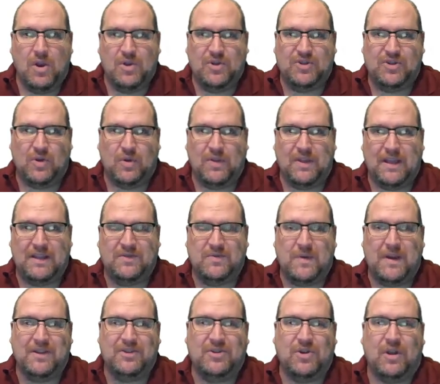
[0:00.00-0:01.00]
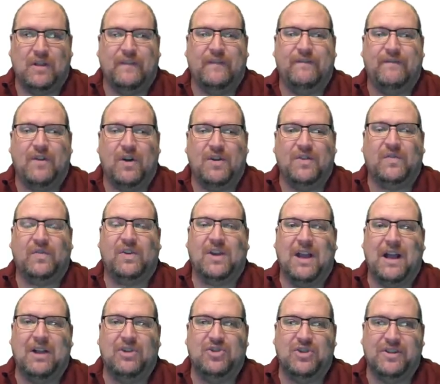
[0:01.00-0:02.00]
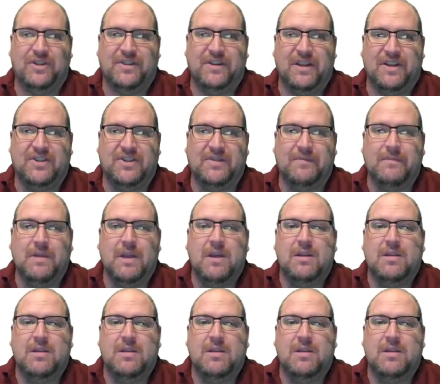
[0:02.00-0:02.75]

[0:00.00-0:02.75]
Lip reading: So that's why it's called false consciousness.